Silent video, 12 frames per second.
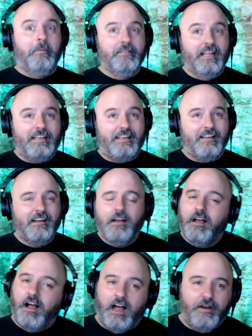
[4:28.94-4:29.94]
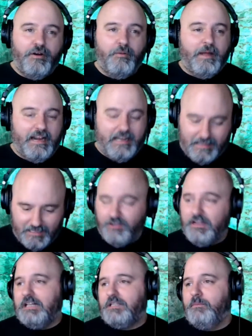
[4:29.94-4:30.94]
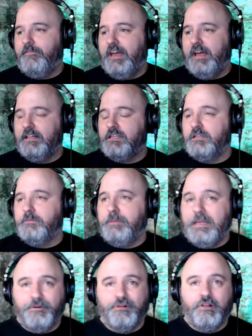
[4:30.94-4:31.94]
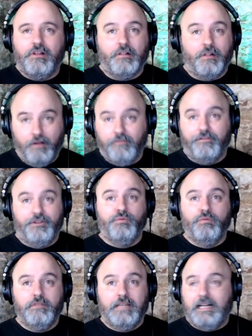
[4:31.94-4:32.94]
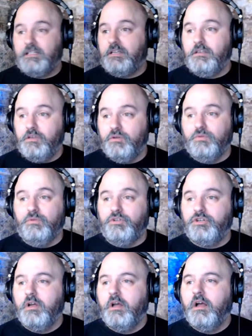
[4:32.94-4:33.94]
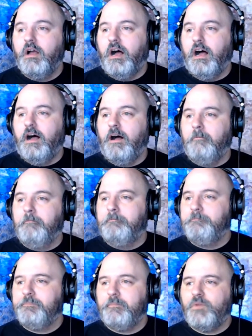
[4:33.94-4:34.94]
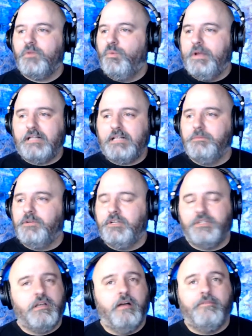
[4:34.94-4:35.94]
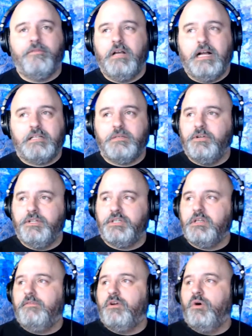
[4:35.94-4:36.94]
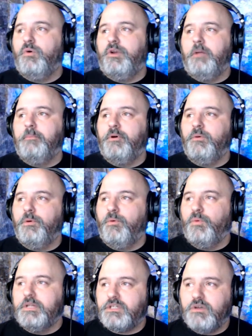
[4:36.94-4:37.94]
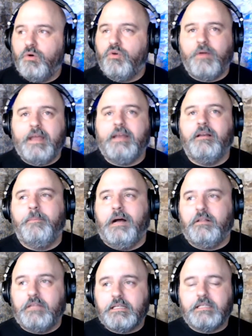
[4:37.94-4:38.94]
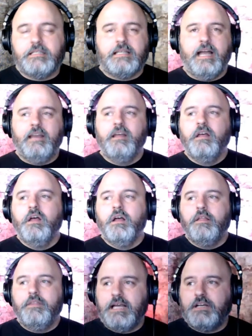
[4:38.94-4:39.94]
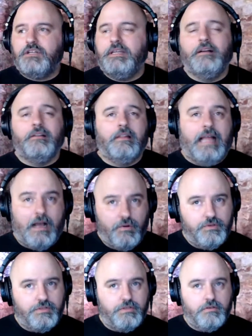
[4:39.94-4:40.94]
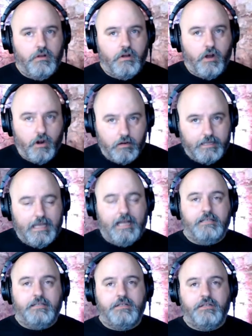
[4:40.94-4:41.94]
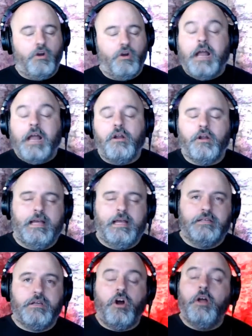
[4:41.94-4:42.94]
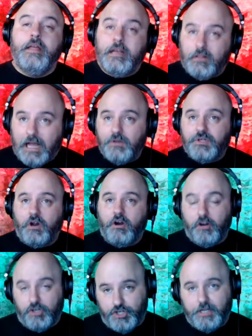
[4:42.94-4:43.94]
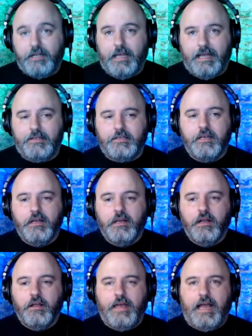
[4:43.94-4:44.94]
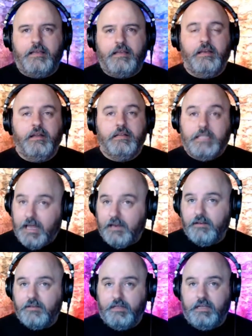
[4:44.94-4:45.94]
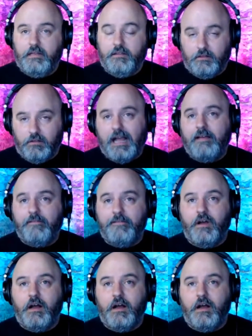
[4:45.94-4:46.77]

Like, I don't know, man. I think you got some fans because people love you. That's huge. We got some good stuff. Got some good stuff going on. But what's so great about this is that this actually allows our guests, or not our guests, it allows our Jigheads that can attend the live,